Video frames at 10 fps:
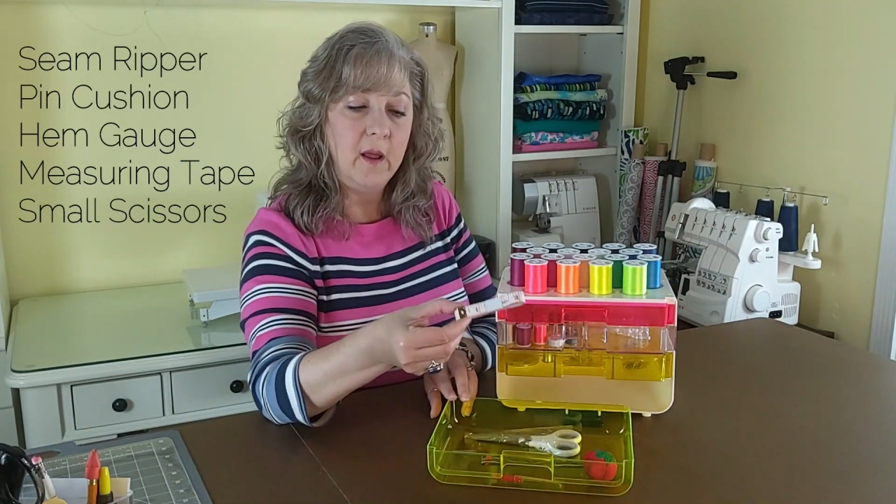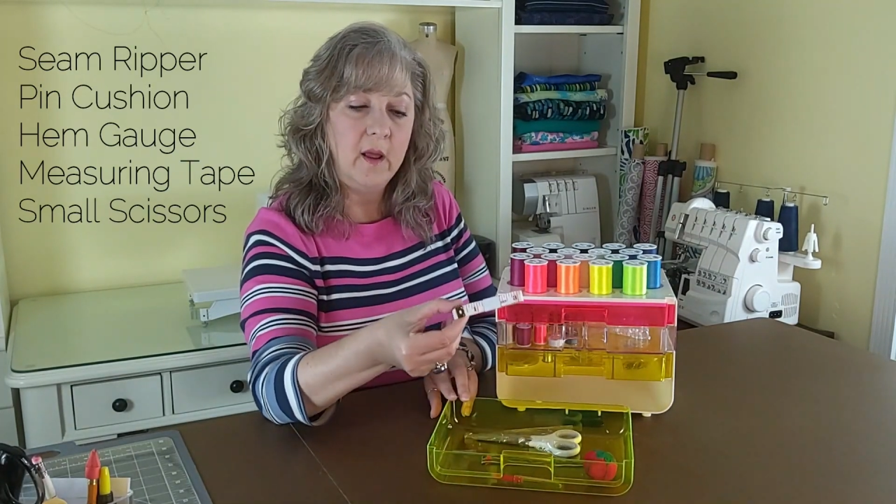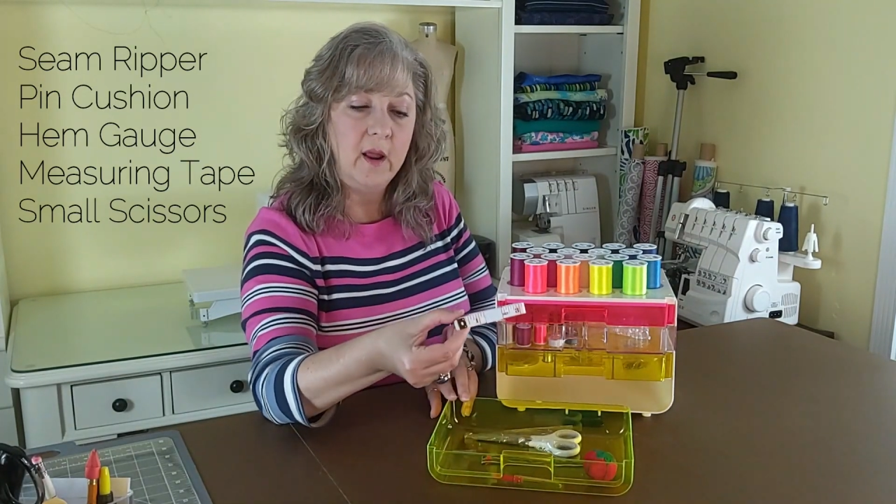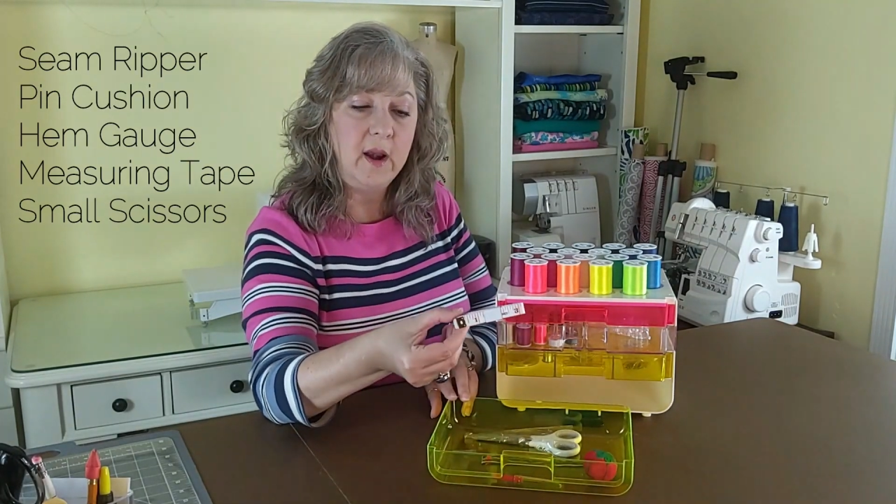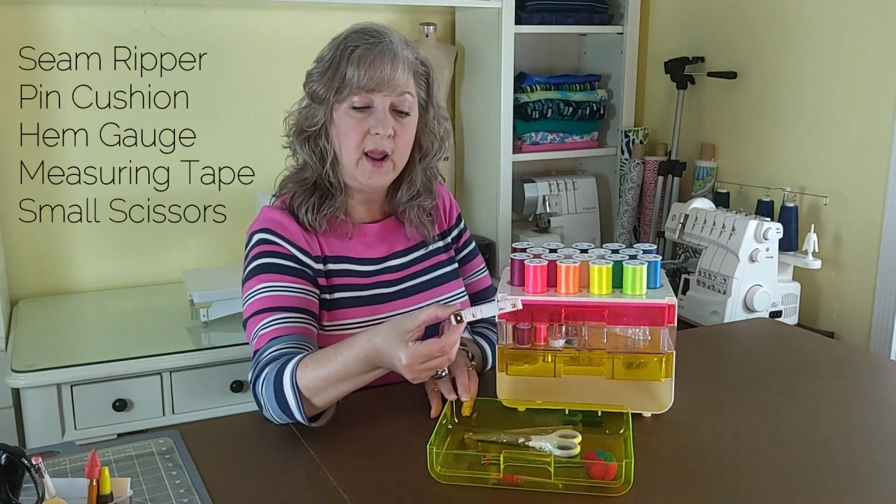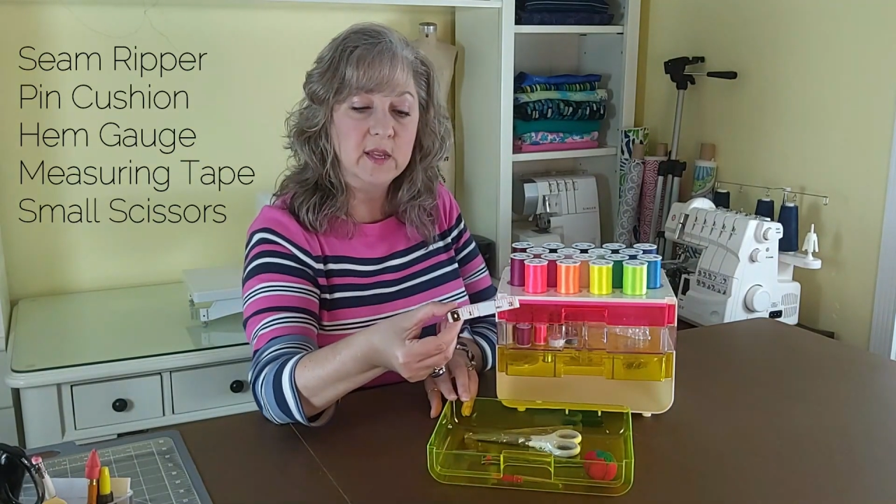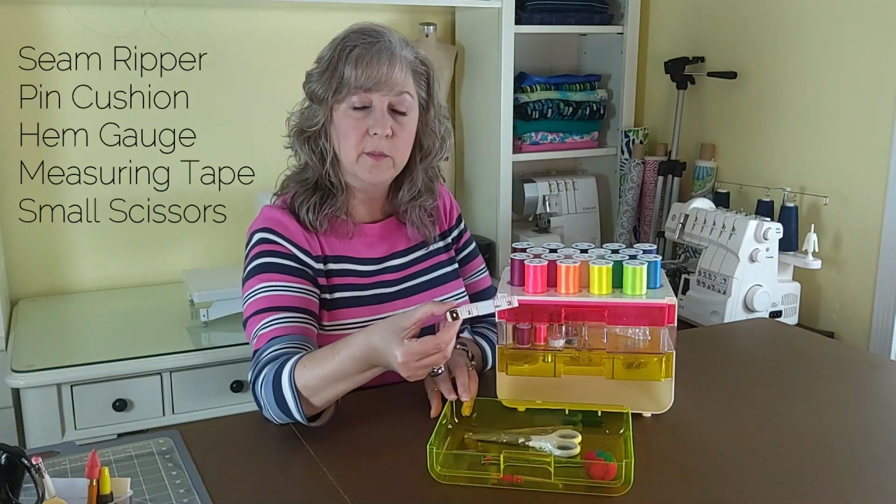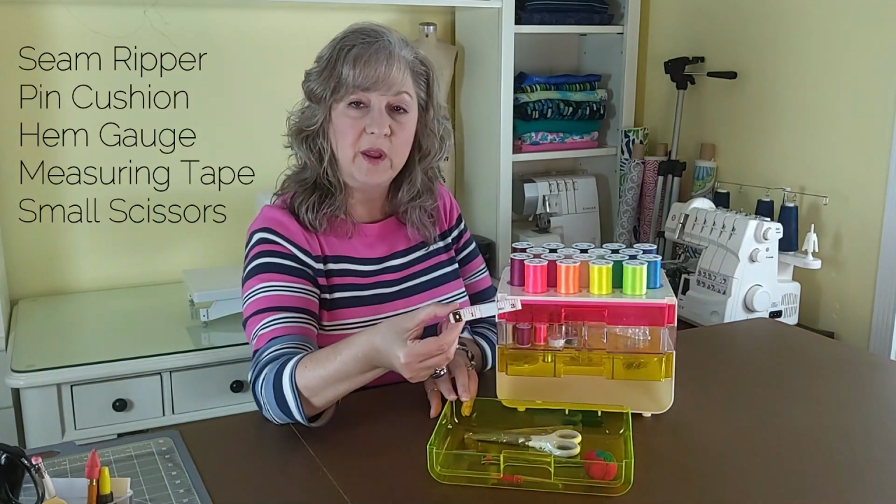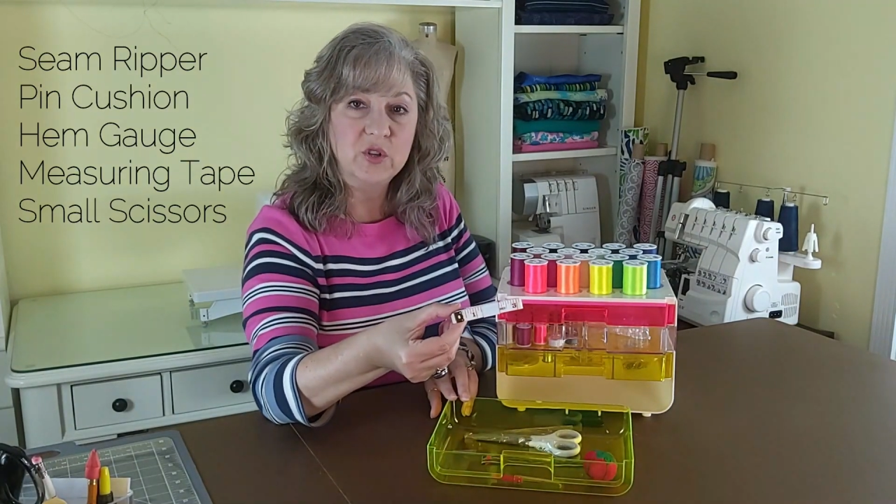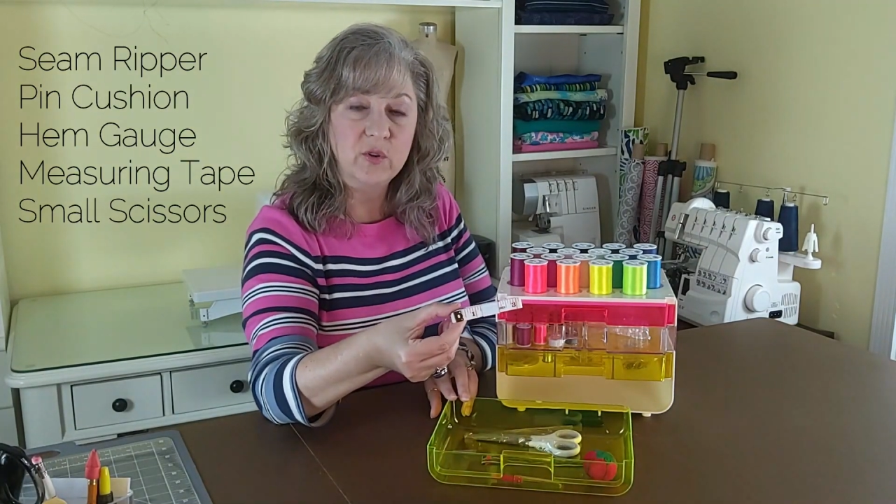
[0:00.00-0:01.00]
a nice
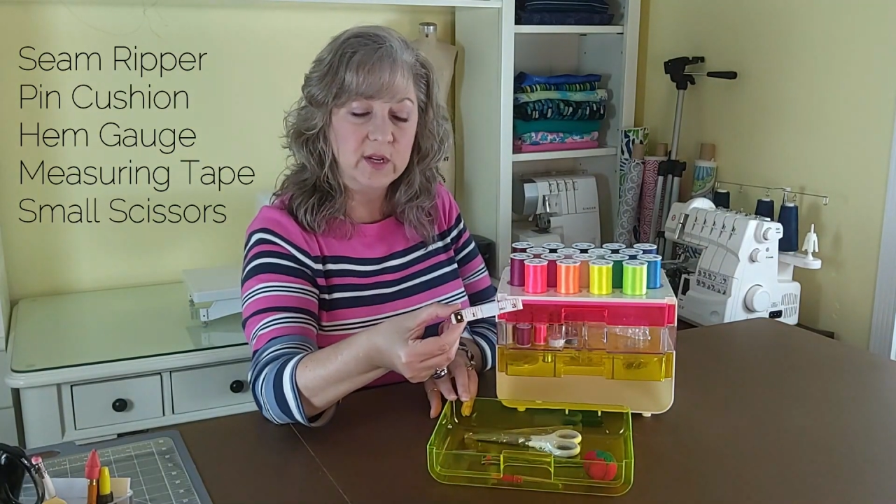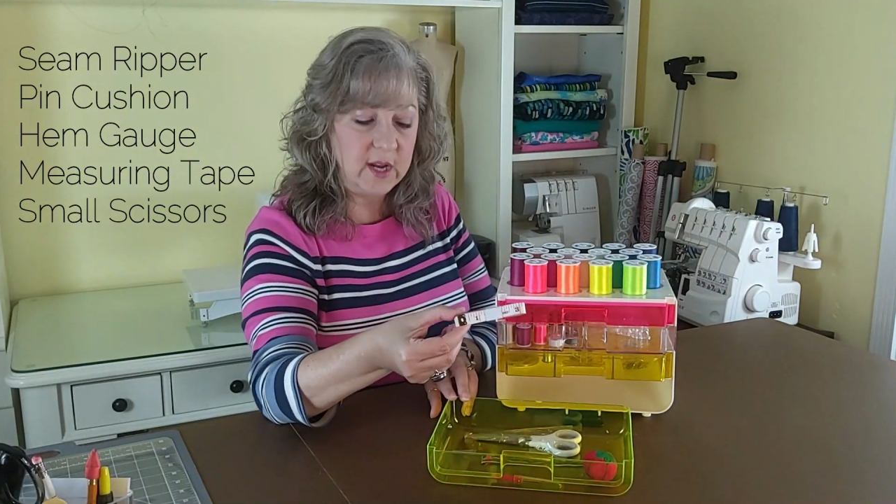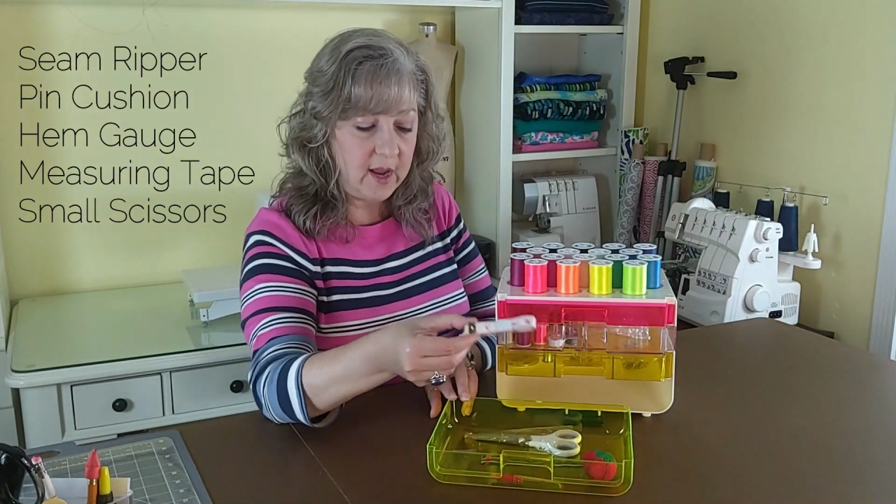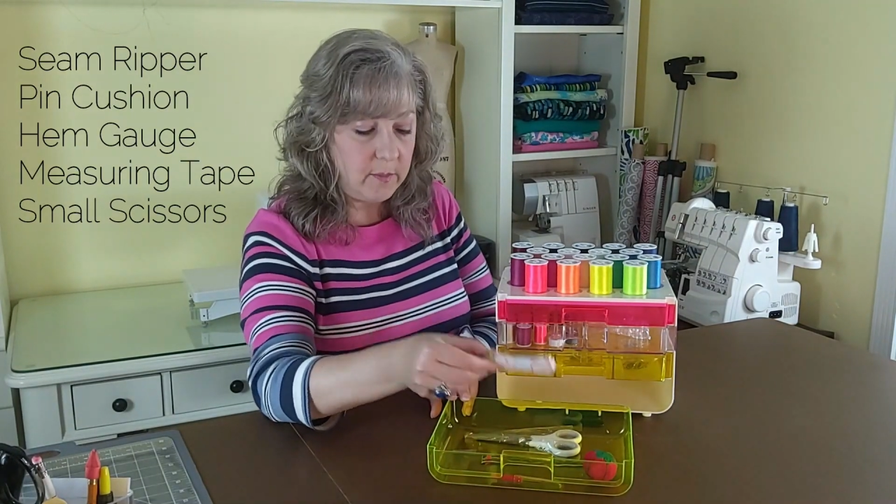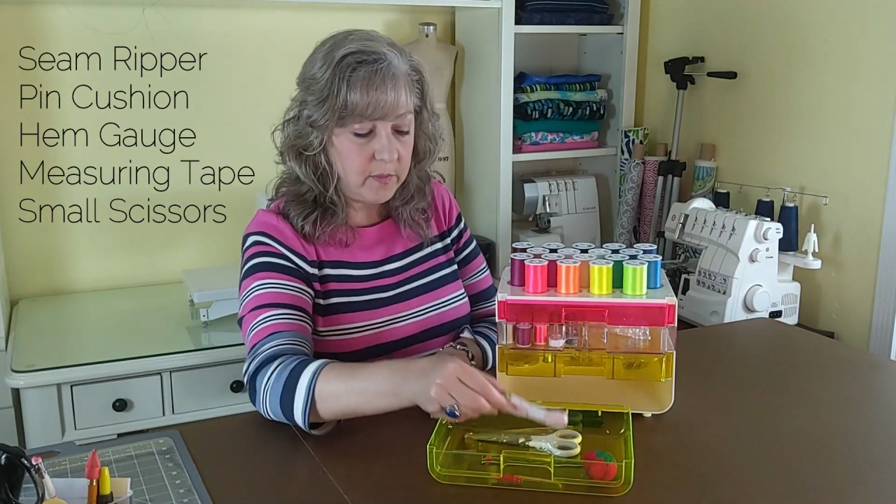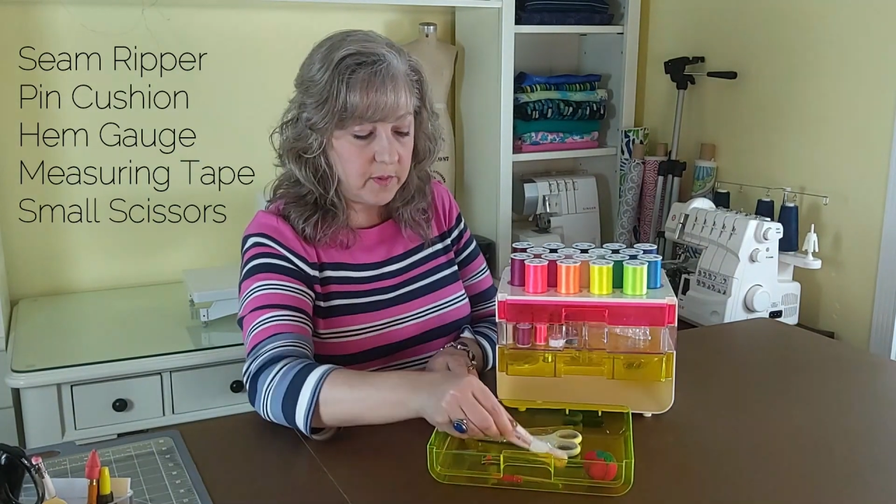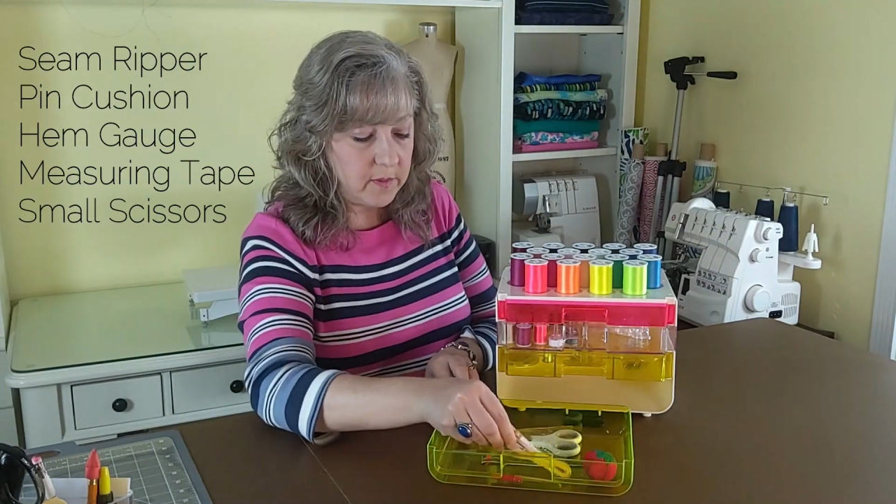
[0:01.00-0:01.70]
measuring tape,